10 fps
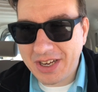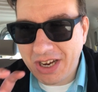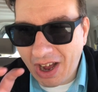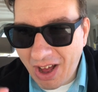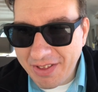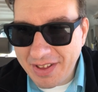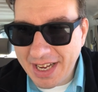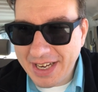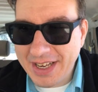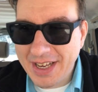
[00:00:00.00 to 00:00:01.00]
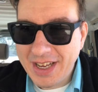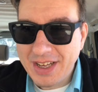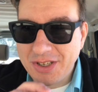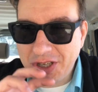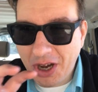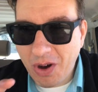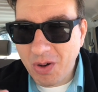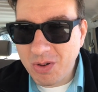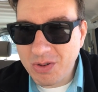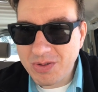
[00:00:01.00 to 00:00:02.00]
gothic
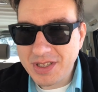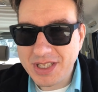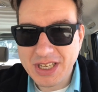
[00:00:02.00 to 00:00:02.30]
tone,